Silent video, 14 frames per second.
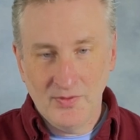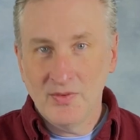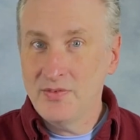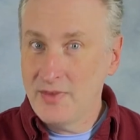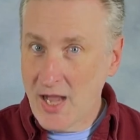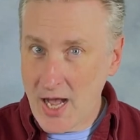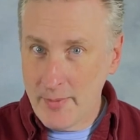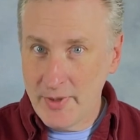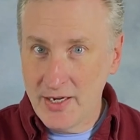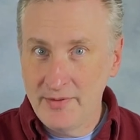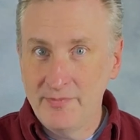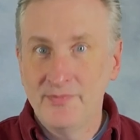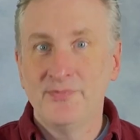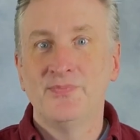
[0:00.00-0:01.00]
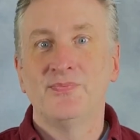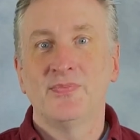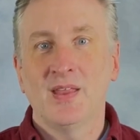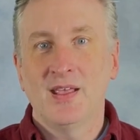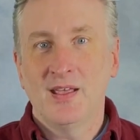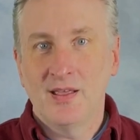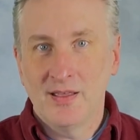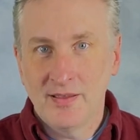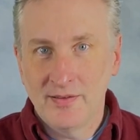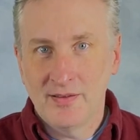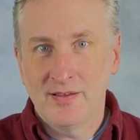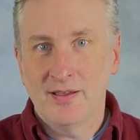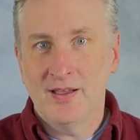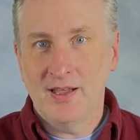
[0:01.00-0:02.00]
dominant,
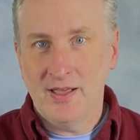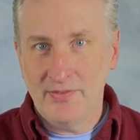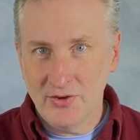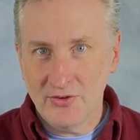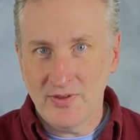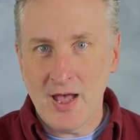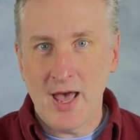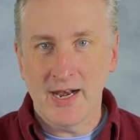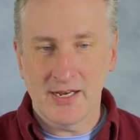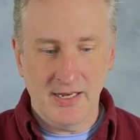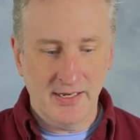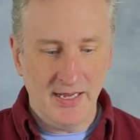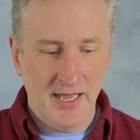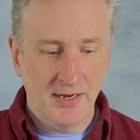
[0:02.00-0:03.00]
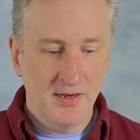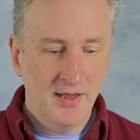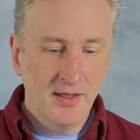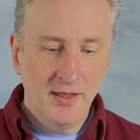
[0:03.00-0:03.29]
and there's tonic again,